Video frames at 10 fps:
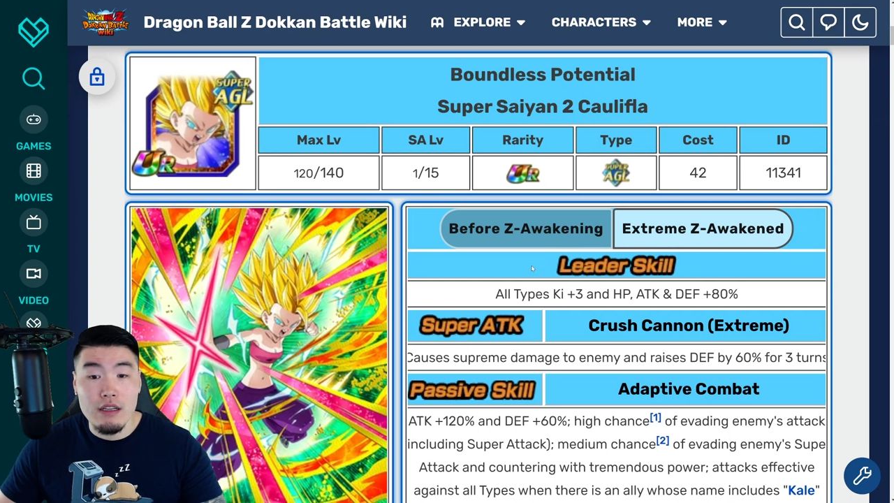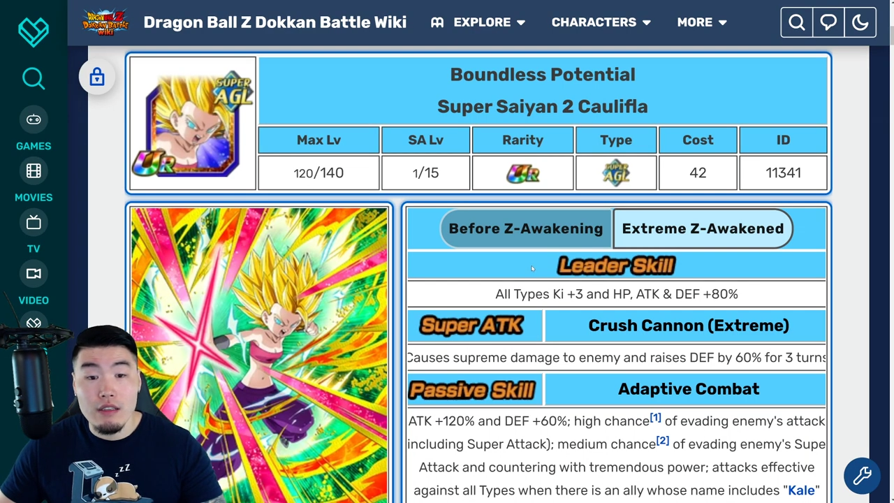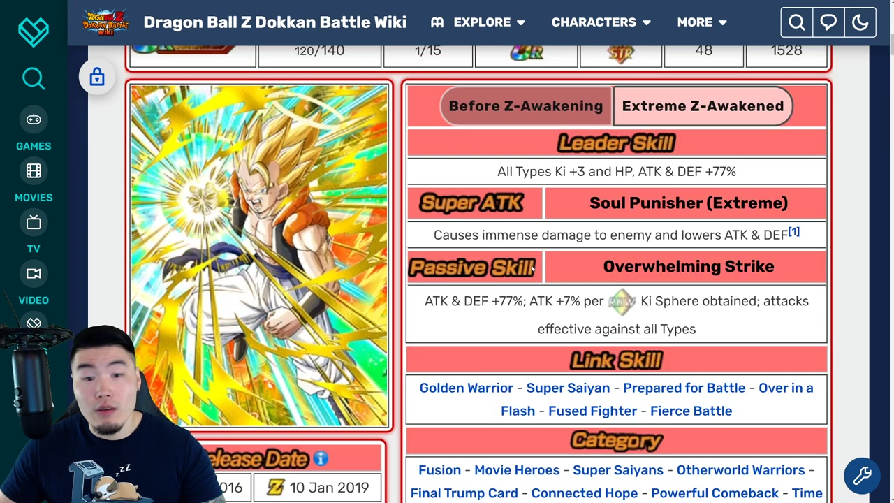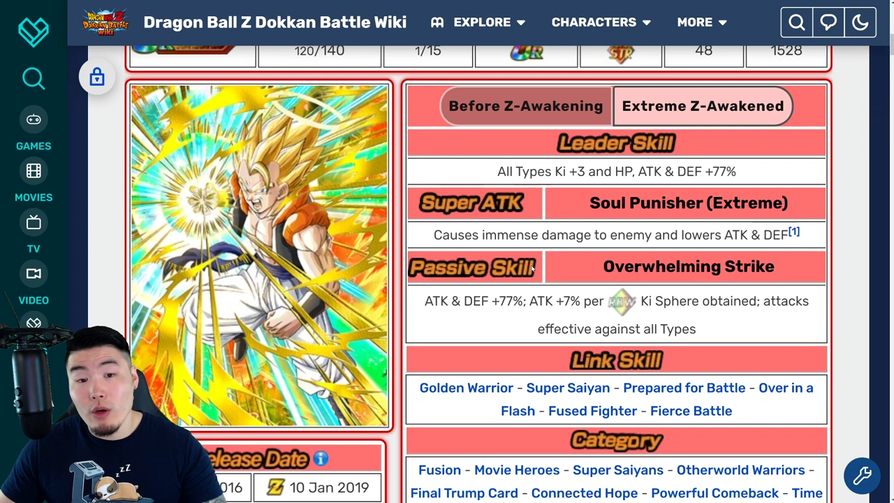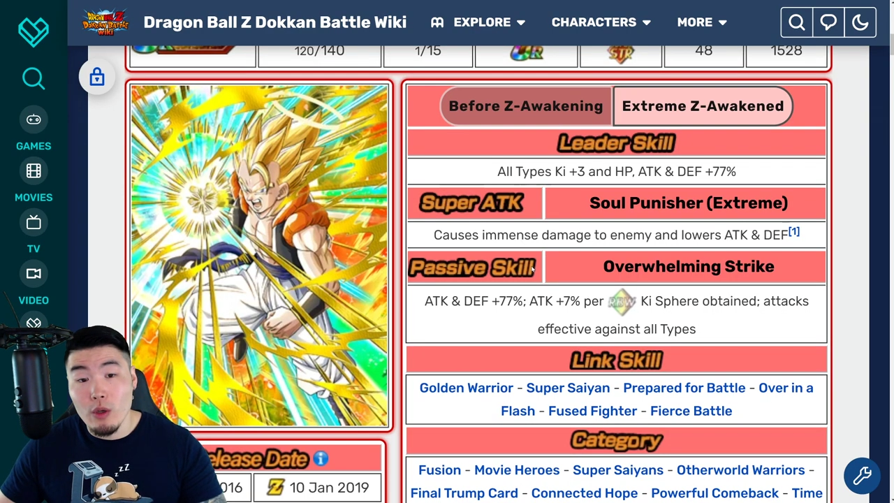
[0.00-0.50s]

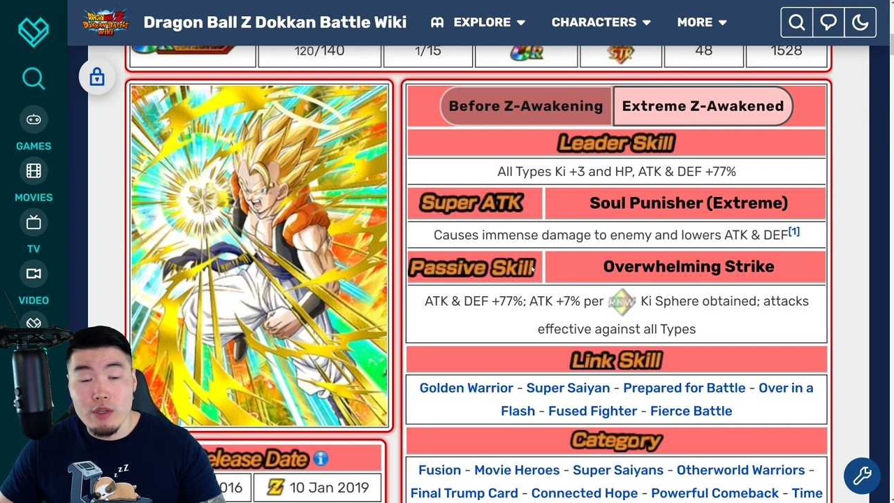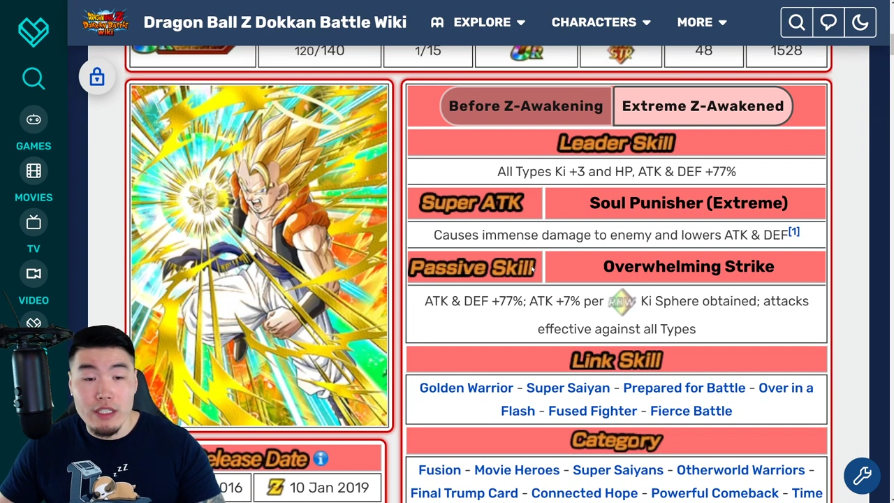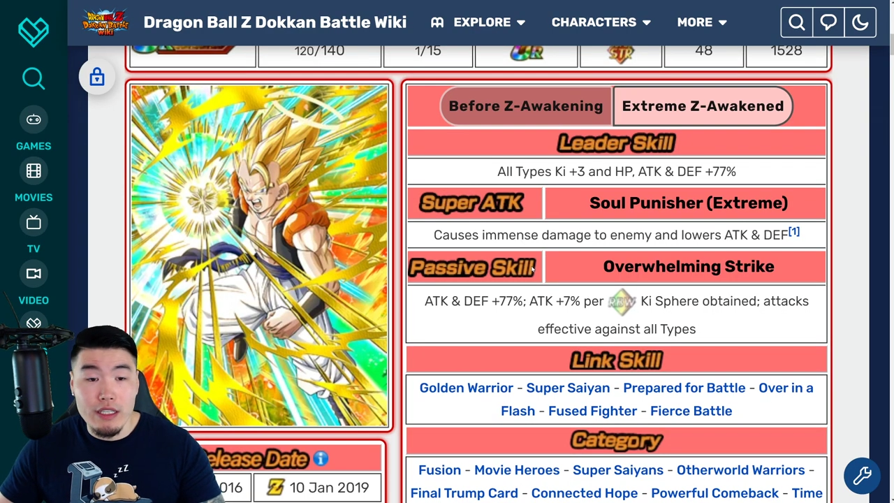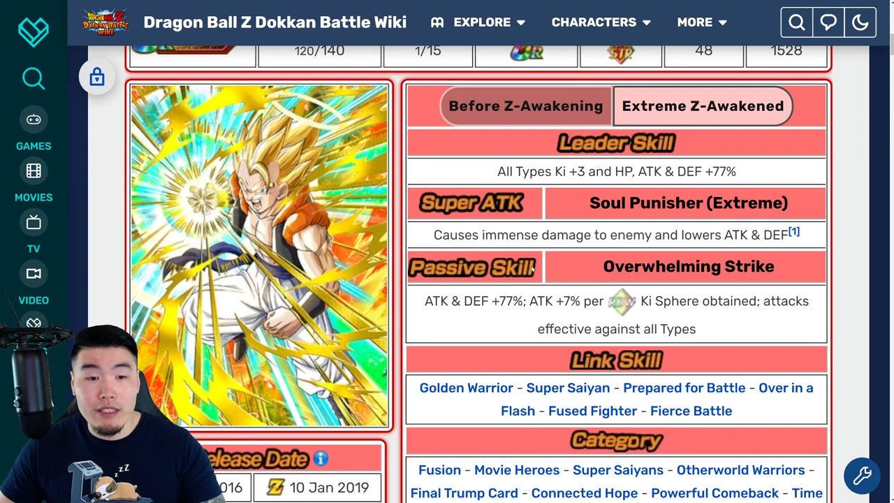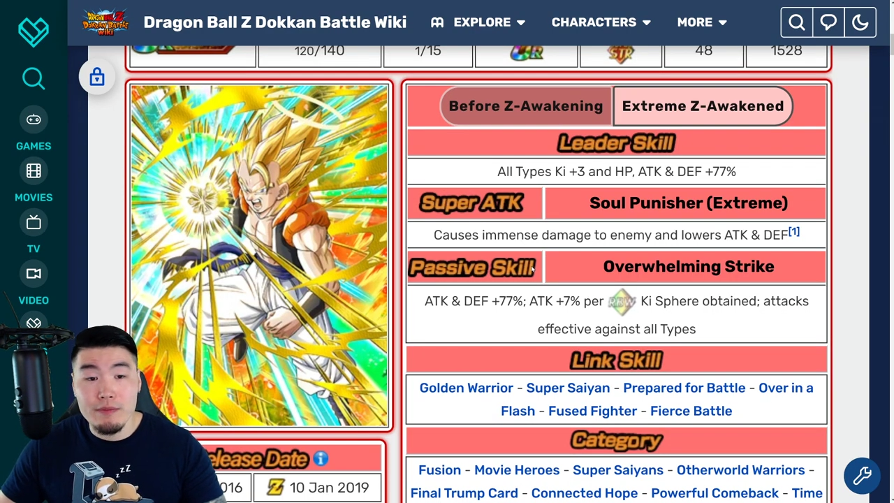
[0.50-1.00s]
or
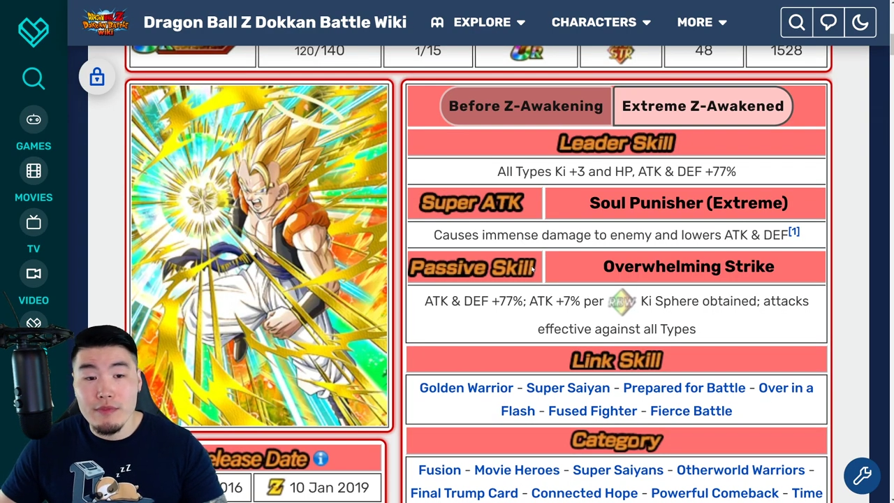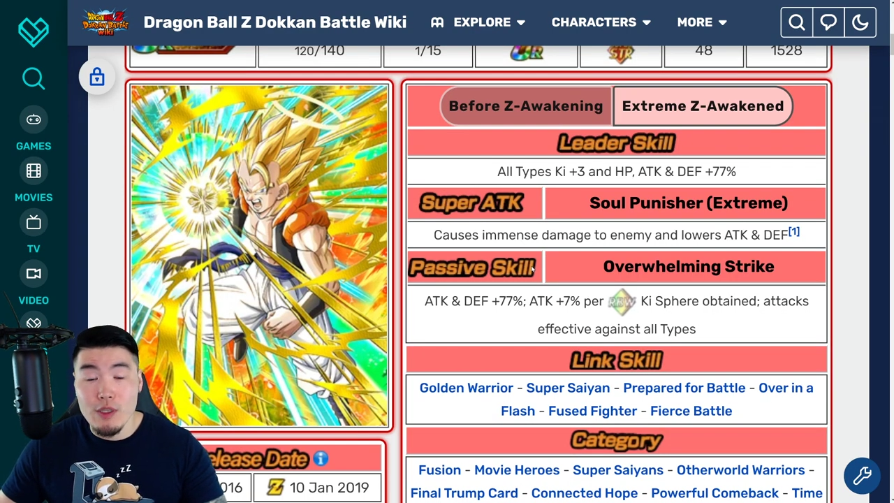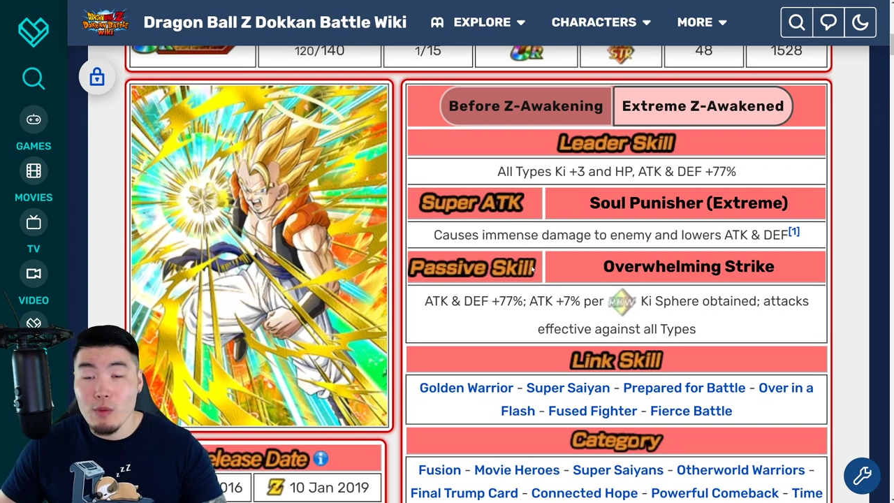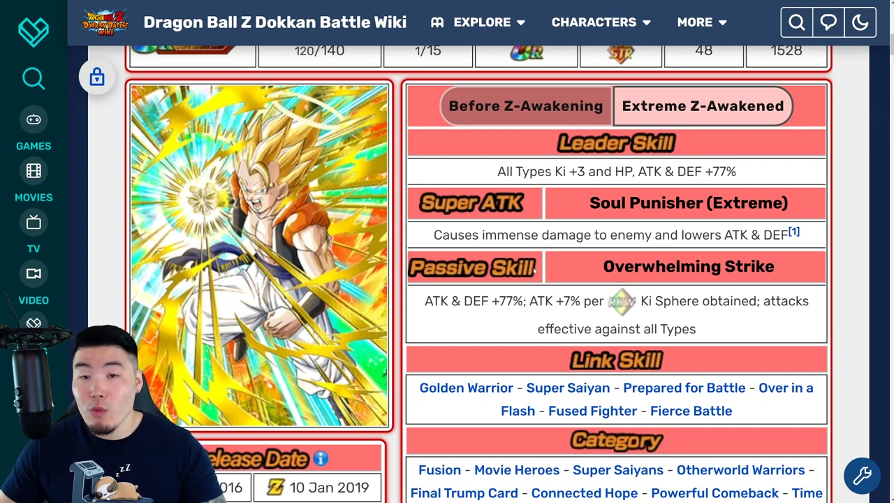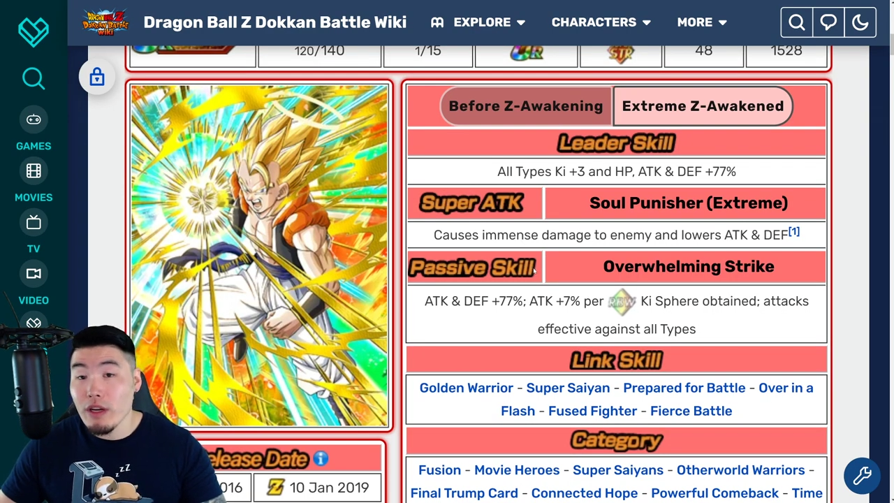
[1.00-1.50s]
Gogeta. So one